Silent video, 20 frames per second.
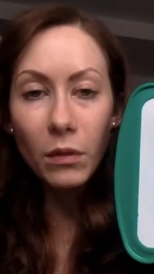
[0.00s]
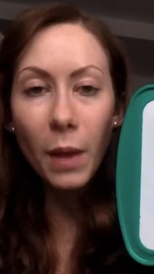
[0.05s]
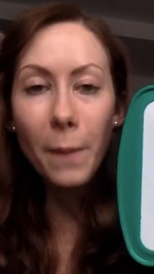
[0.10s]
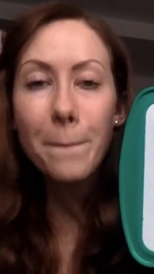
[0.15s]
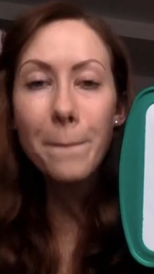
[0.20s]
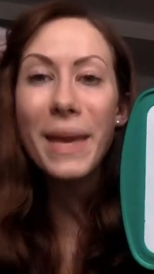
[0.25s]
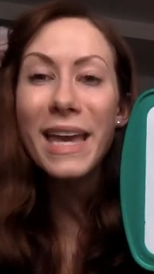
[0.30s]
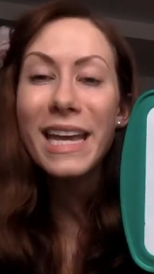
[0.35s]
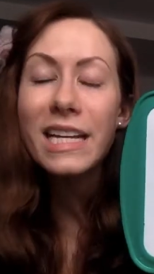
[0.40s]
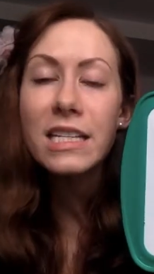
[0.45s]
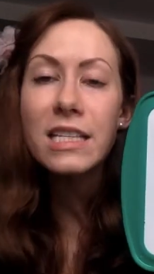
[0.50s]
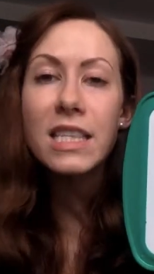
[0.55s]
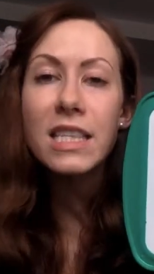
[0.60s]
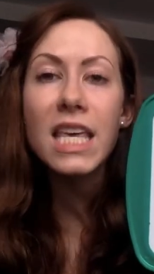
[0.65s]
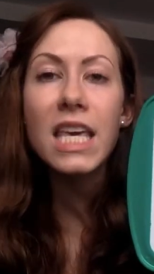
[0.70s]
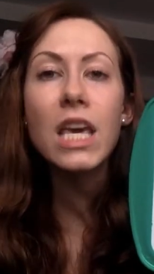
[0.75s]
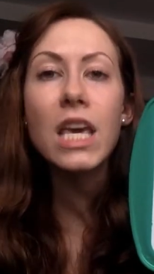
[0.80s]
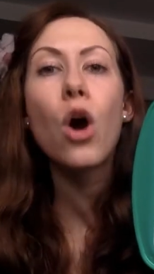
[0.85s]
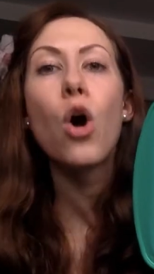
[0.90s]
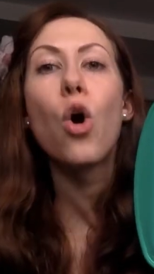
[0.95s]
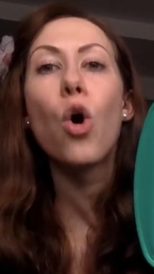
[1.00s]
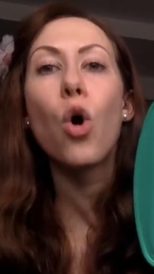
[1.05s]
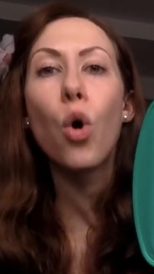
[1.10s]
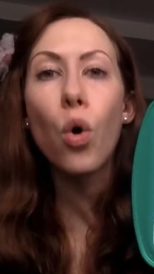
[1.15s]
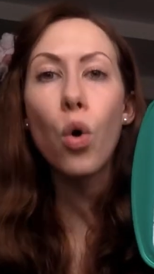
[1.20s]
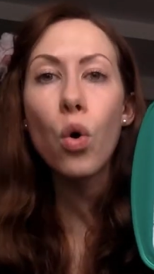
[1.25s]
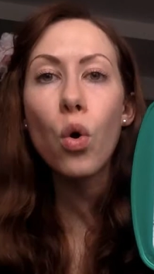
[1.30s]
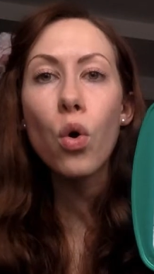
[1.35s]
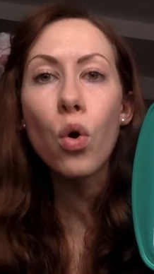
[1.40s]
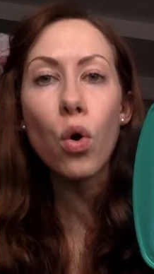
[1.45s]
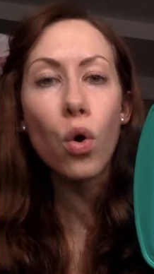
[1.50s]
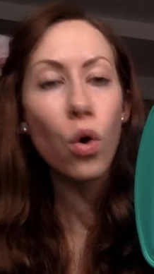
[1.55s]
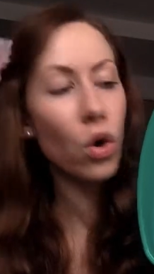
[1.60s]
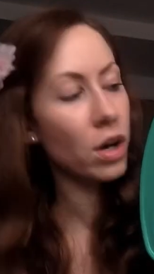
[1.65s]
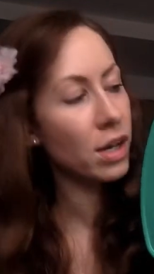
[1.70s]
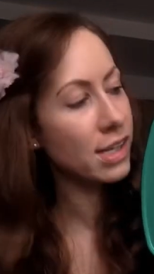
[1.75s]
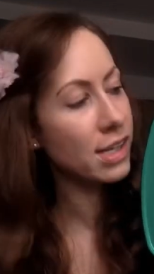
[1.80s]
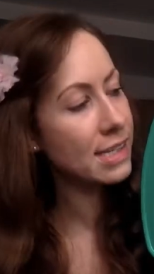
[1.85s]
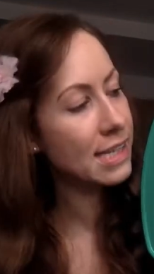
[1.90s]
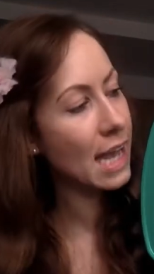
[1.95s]
makes the aw
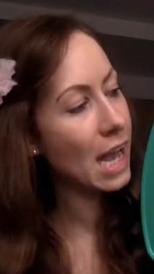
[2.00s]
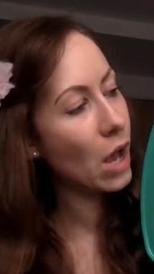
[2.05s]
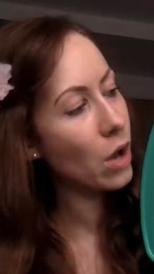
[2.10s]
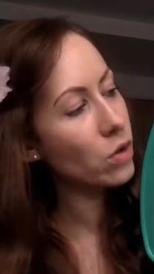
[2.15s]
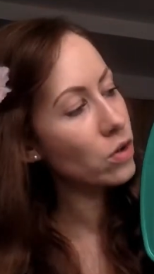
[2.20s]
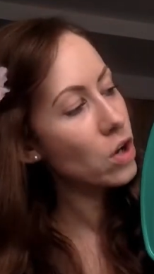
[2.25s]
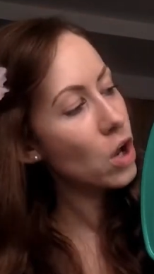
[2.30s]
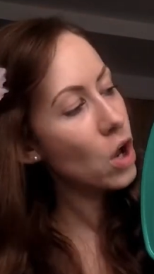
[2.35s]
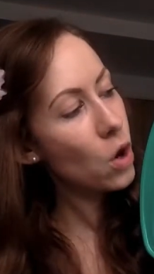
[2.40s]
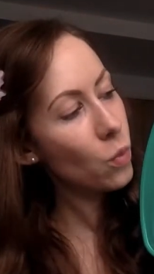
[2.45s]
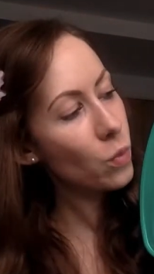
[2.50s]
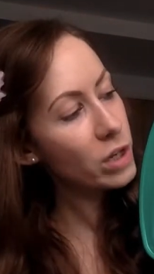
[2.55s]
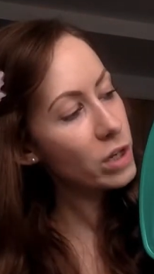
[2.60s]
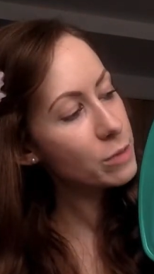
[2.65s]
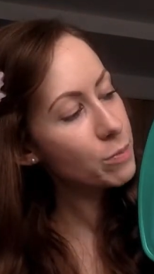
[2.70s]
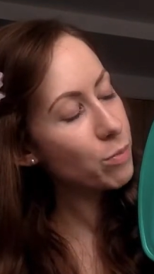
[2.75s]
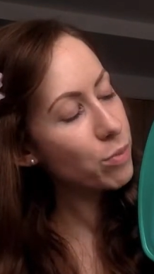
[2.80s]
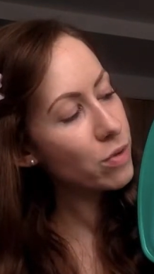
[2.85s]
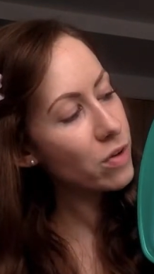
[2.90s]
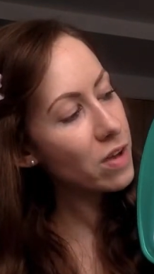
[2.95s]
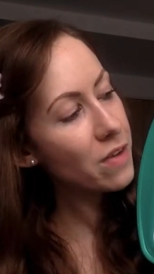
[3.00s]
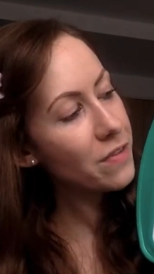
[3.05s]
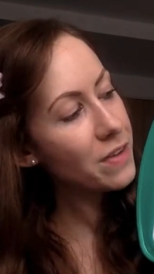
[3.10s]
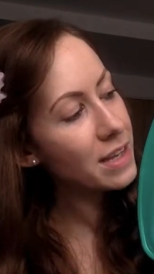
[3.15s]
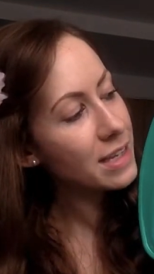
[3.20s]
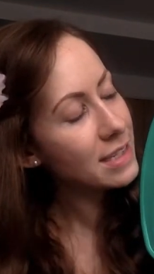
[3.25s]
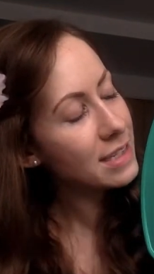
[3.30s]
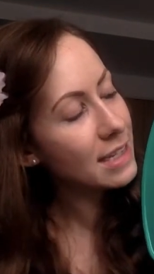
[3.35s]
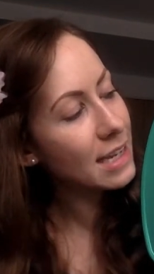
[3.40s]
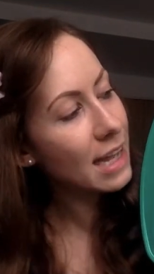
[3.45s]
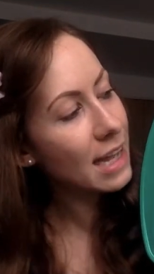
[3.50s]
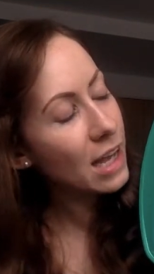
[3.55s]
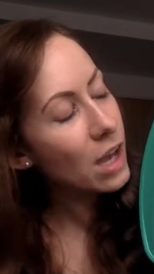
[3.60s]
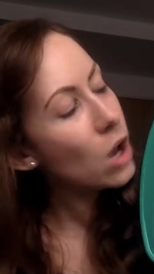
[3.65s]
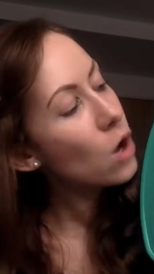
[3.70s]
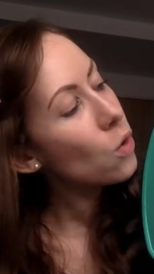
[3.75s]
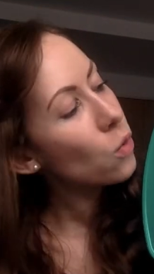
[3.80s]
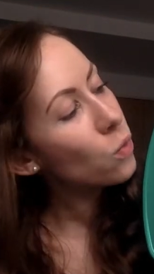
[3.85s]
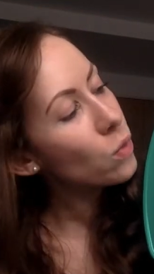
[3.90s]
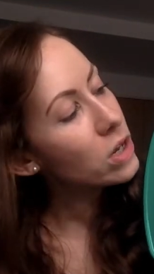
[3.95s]
sound, which previously
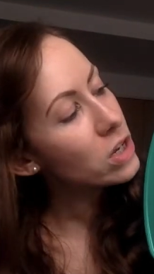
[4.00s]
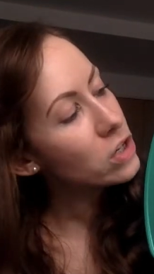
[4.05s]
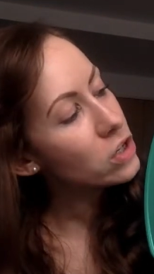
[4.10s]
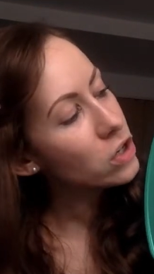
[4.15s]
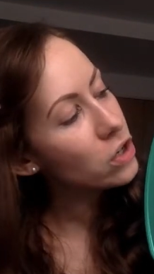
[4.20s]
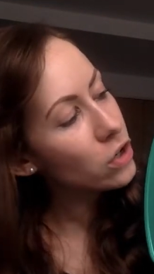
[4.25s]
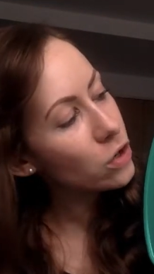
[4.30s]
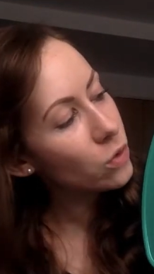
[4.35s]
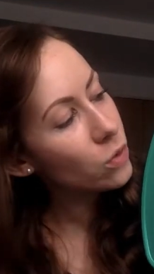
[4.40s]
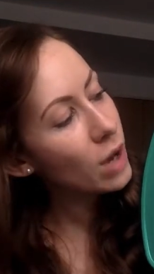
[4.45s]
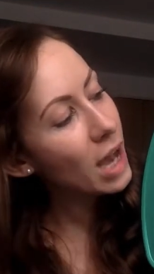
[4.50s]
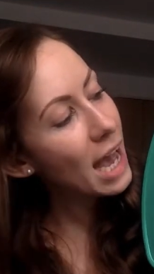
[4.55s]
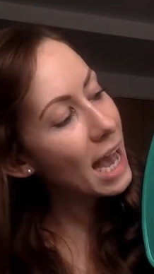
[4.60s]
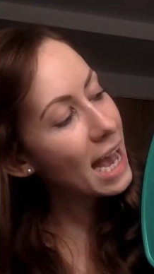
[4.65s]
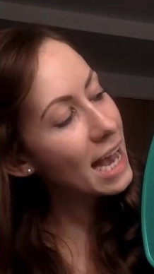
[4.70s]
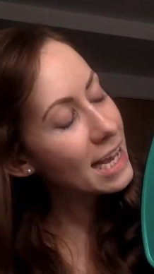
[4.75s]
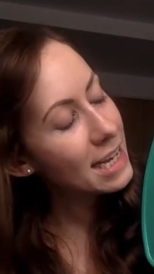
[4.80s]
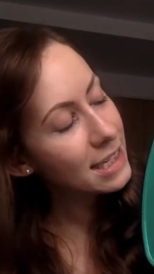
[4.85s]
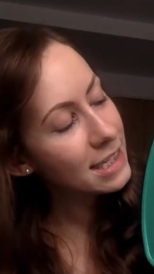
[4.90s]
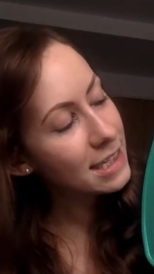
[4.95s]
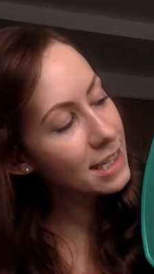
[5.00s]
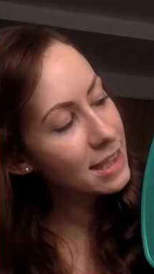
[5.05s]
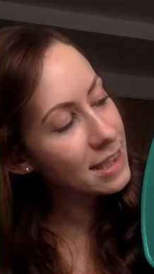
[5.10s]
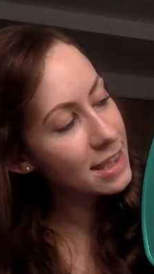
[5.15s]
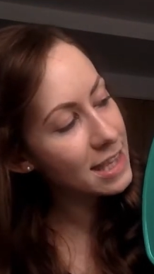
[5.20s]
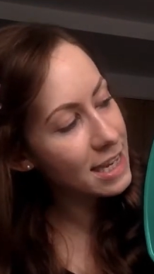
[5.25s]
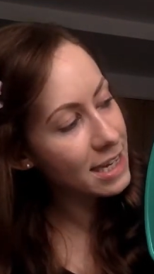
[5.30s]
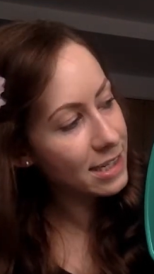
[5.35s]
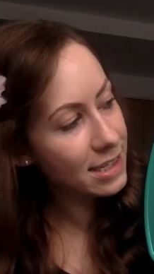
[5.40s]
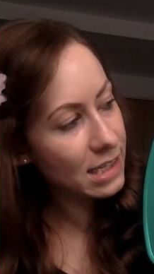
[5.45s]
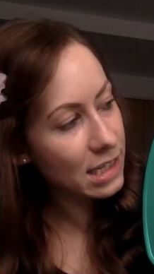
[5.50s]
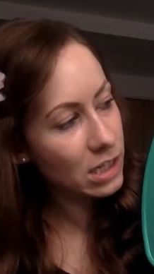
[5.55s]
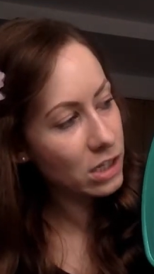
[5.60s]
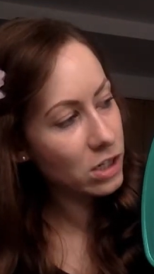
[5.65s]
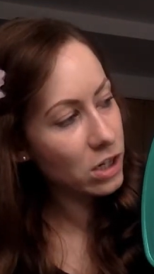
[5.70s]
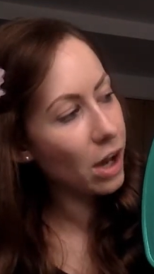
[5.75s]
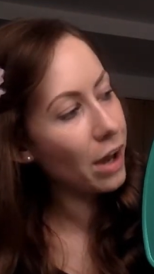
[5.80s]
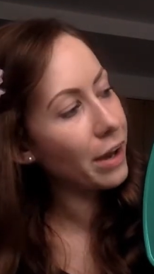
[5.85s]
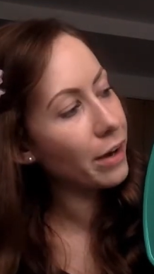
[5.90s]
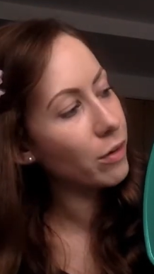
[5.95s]
we knew as this
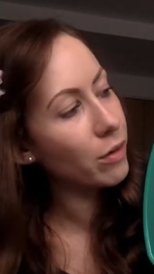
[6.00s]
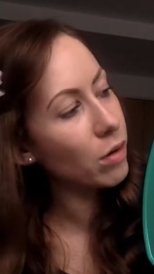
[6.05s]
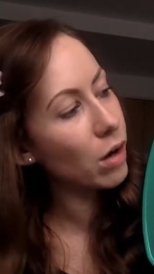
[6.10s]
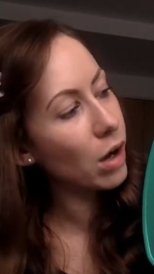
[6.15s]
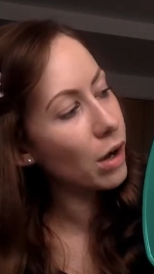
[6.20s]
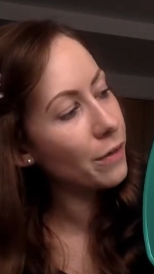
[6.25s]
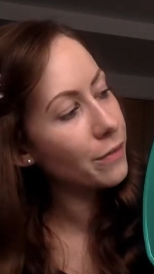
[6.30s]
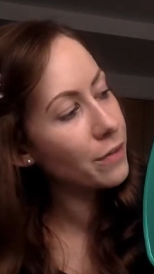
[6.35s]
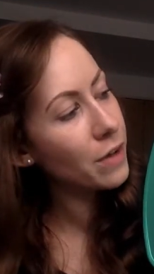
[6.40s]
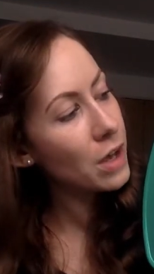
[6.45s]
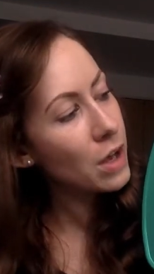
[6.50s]
digraph.